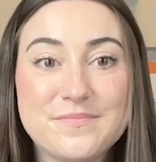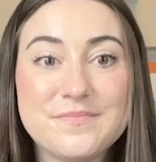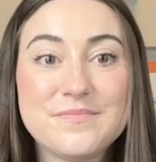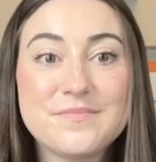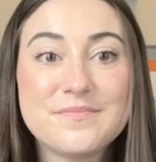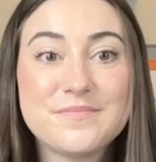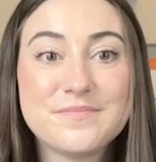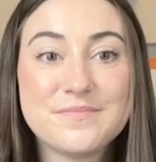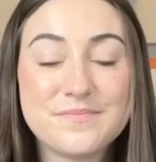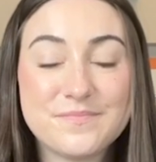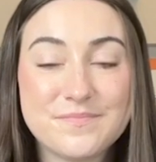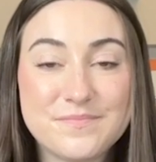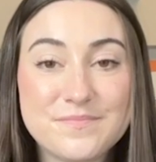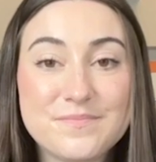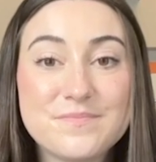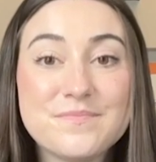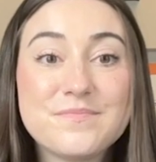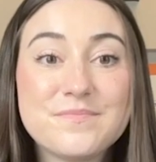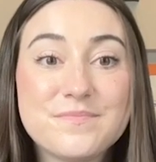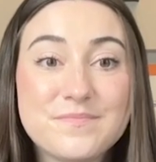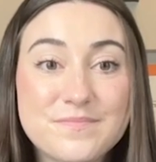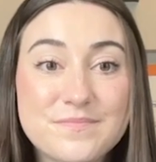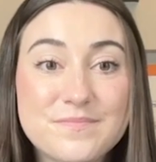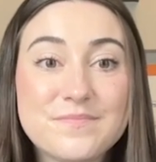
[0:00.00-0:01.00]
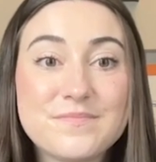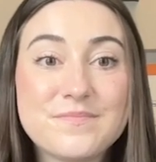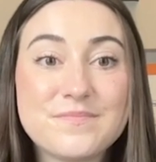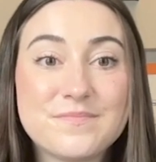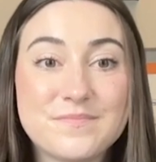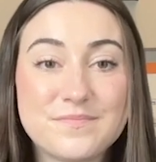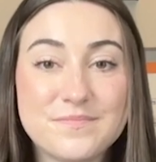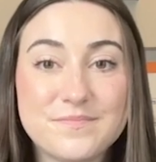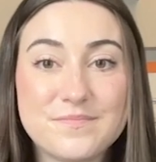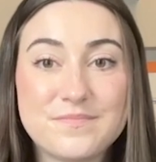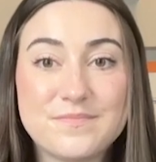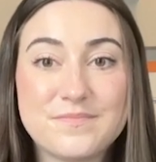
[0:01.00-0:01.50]

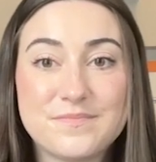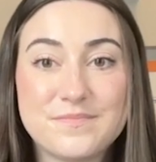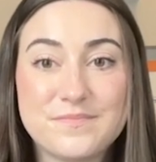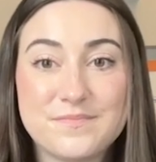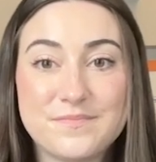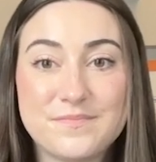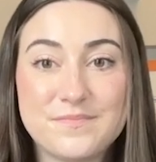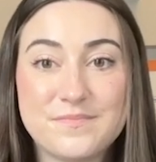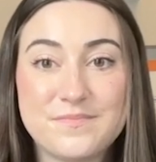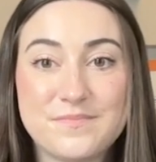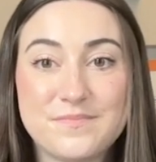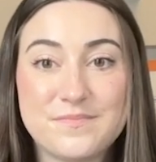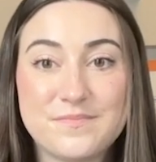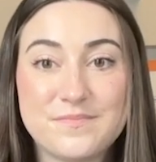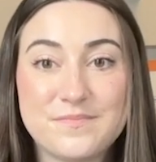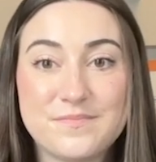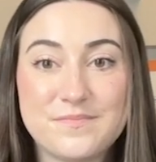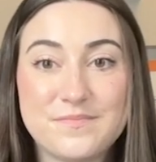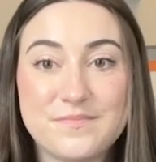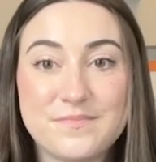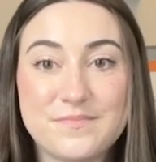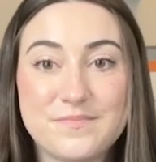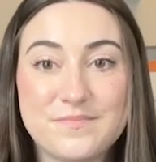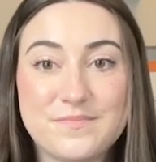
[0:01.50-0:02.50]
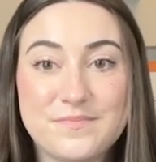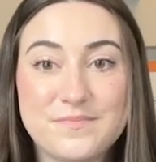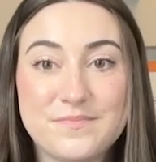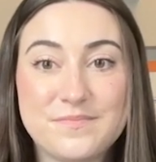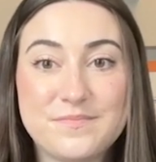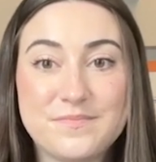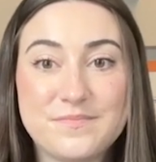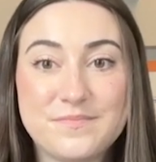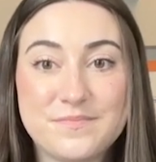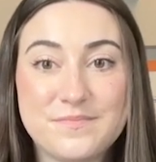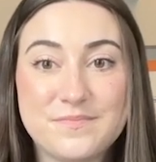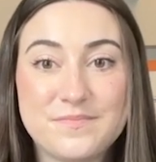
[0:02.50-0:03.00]

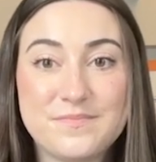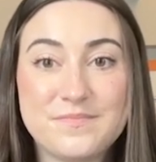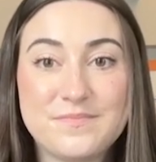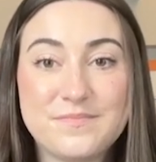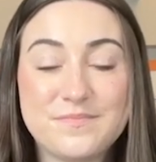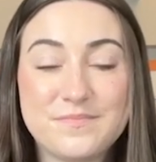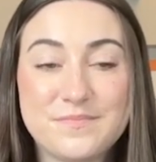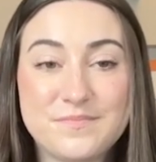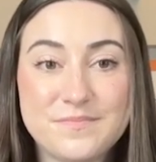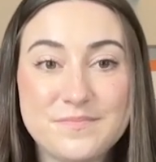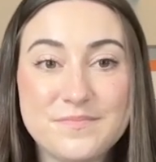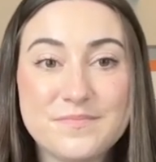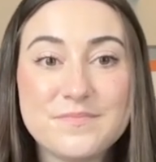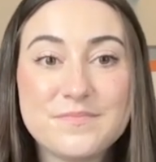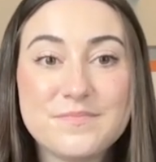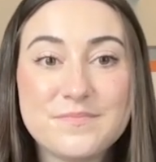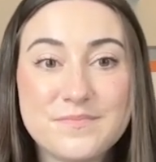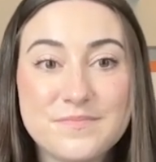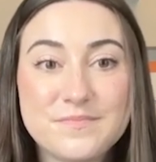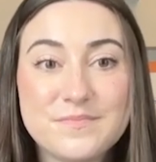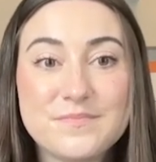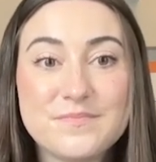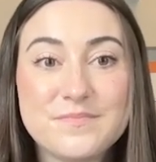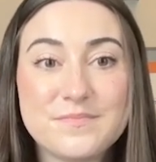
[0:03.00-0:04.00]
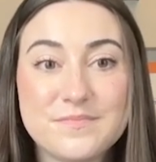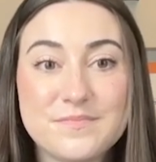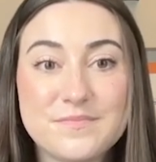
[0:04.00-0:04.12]
(not speaking)